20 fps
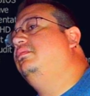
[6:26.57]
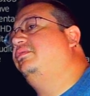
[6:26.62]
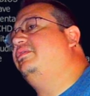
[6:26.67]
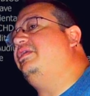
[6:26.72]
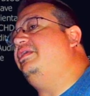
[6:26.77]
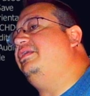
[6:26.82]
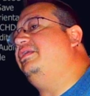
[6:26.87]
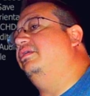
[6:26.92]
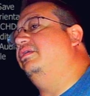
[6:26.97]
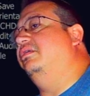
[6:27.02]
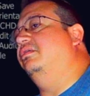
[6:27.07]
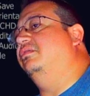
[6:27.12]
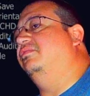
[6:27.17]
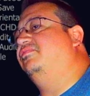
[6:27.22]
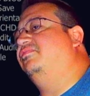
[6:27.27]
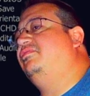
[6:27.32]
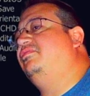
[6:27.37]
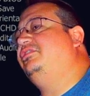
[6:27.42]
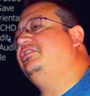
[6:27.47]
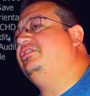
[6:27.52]
Okay, uh,
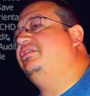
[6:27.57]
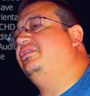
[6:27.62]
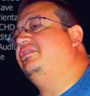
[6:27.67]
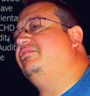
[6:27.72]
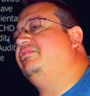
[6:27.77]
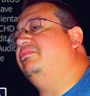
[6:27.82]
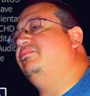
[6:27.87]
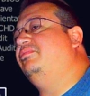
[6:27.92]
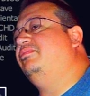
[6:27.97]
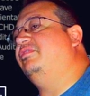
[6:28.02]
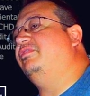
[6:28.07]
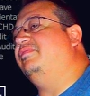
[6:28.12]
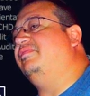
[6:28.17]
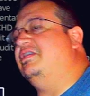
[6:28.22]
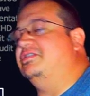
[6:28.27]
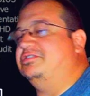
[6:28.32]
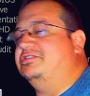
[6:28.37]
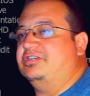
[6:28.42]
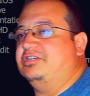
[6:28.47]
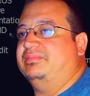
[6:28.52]
first check your input
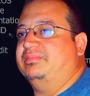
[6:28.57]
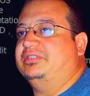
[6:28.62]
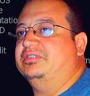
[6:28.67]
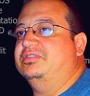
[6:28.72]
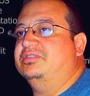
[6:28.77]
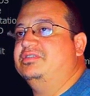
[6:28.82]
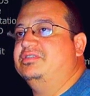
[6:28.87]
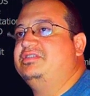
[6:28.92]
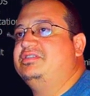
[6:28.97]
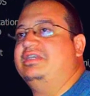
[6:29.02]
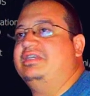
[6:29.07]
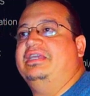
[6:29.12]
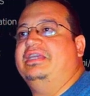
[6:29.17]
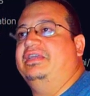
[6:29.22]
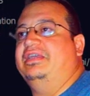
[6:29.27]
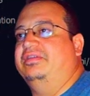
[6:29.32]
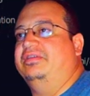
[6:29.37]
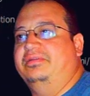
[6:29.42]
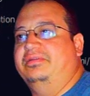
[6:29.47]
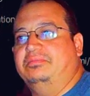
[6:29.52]
device options
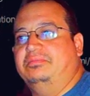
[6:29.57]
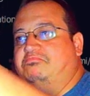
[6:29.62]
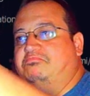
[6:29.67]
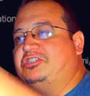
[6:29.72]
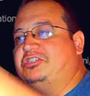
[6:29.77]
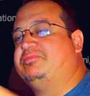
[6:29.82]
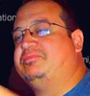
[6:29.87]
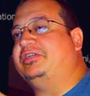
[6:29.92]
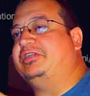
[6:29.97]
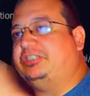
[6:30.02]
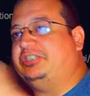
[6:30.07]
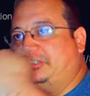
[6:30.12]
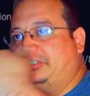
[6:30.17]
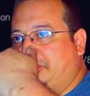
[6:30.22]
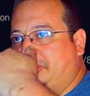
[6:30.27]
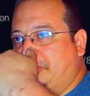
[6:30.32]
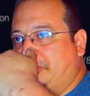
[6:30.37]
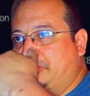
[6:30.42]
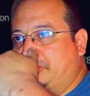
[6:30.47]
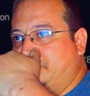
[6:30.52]
and just make
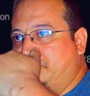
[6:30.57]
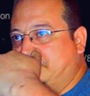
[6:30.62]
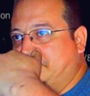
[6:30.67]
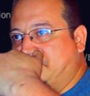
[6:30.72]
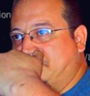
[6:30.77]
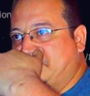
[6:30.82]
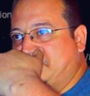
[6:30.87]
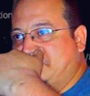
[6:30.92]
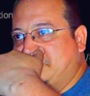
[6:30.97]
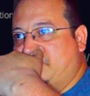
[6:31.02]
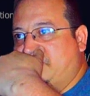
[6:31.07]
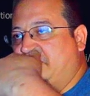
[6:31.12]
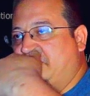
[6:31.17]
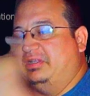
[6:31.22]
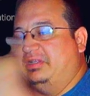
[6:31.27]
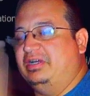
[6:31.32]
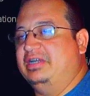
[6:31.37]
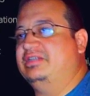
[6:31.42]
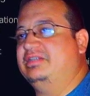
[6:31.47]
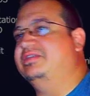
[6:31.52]
sure yours looks something
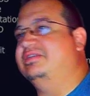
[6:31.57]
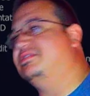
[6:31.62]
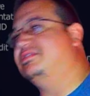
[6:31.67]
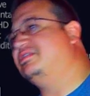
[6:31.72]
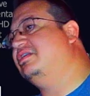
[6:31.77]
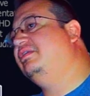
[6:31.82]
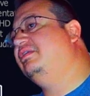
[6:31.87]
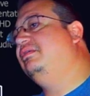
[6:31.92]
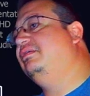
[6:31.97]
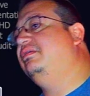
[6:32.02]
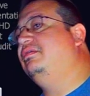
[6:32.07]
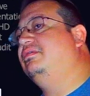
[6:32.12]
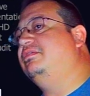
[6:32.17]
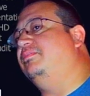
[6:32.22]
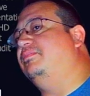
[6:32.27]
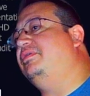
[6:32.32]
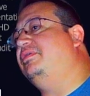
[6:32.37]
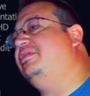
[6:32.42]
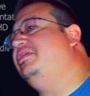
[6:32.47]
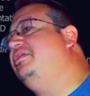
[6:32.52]
like this.
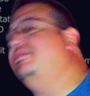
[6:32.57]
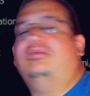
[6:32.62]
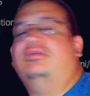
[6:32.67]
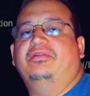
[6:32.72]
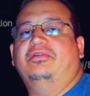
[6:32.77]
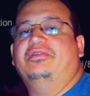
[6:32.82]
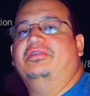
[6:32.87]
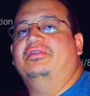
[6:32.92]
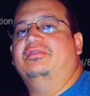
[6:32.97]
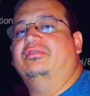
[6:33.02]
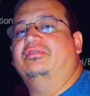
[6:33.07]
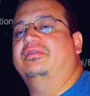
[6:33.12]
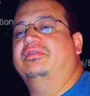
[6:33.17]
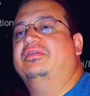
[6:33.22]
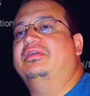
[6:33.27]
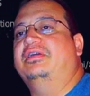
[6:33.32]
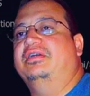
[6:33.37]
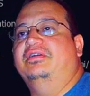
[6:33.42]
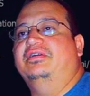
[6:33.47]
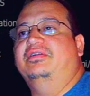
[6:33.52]
Depending on your
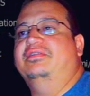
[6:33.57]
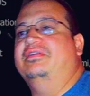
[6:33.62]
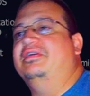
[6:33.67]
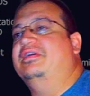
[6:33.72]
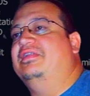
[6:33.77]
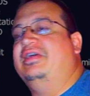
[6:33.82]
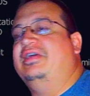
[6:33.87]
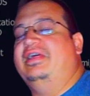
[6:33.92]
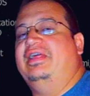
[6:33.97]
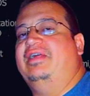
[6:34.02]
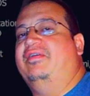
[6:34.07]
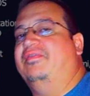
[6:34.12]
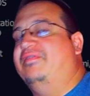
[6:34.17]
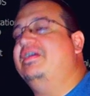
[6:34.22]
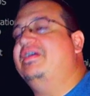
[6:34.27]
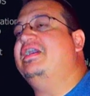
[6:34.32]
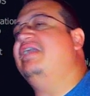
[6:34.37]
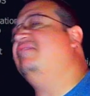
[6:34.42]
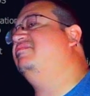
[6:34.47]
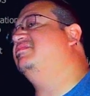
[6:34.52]
gun and how they
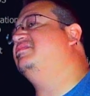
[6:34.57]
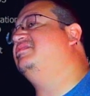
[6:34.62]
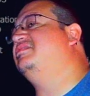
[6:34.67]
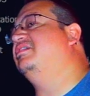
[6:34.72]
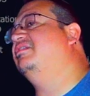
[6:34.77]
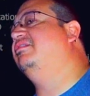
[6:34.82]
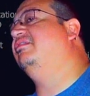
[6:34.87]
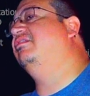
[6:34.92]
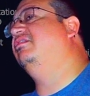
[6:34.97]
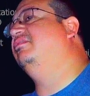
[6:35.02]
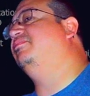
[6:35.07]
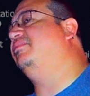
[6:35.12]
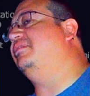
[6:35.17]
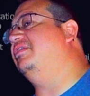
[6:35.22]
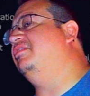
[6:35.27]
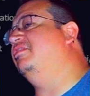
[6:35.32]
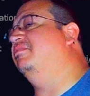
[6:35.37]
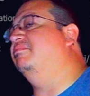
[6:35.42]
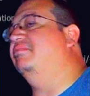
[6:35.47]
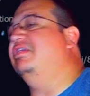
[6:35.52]
have it set up
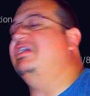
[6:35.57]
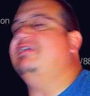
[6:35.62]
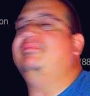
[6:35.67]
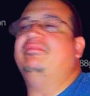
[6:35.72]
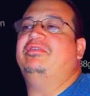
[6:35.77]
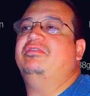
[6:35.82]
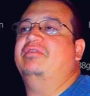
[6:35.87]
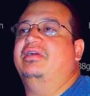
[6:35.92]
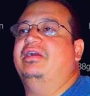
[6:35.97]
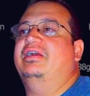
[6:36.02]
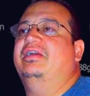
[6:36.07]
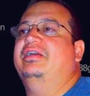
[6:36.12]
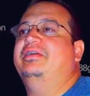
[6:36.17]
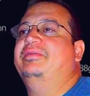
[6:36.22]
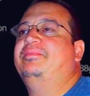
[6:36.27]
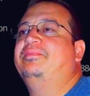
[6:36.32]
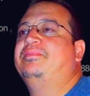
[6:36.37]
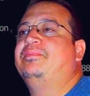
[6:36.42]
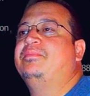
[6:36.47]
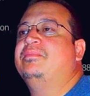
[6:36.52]
in the MAME U I,
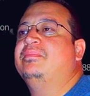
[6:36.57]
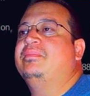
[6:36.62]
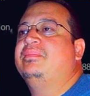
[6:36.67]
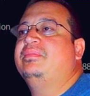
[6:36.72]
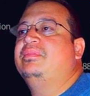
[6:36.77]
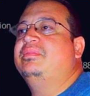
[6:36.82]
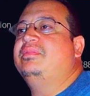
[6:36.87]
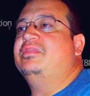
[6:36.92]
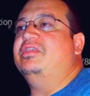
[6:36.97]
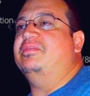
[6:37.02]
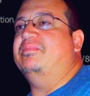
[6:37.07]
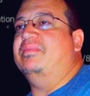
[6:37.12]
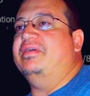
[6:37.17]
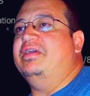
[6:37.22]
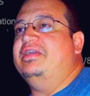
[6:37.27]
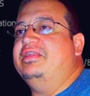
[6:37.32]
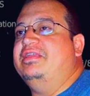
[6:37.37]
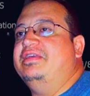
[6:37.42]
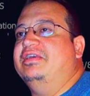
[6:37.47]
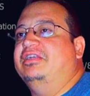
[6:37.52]
you
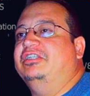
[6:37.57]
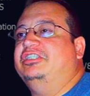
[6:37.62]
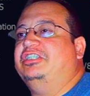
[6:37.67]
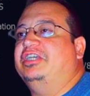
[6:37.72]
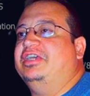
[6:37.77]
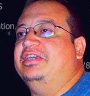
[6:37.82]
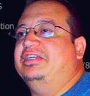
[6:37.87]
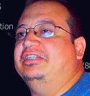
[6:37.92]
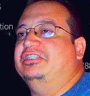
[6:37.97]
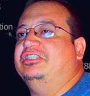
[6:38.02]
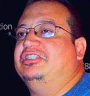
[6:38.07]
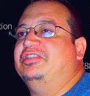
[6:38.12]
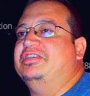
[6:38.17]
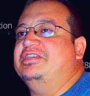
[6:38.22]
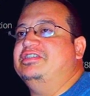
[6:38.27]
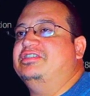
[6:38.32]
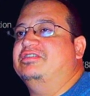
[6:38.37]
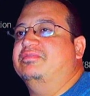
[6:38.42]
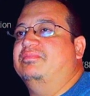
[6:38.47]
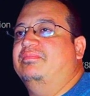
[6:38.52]
may need to change
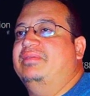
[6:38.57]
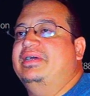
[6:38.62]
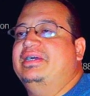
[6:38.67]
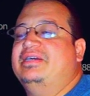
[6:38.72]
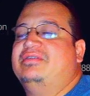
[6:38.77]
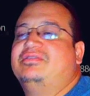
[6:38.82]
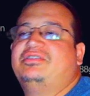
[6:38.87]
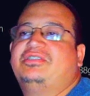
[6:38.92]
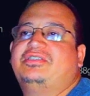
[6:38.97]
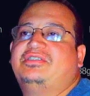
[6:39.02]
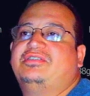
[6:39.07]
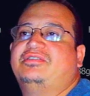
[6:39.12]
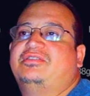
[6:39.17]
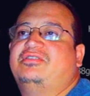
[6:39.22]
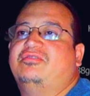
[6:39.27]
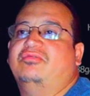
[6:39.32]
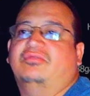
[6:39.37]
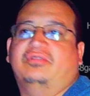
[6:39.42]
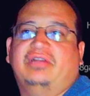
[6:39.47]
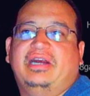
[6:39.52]
these mouse
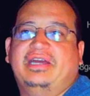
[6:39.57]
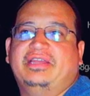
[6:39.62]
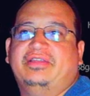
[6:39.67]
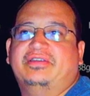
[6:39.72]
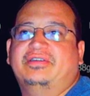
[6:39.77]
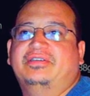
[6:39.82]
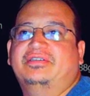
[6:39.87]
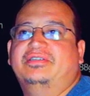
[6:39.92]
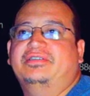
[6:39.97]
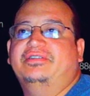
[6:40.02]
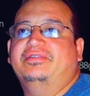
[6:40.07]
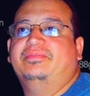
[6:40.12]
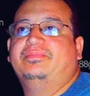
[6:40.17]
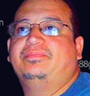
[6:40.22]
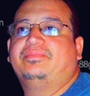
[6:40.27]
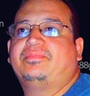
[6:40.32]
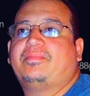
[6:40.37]
to light gun.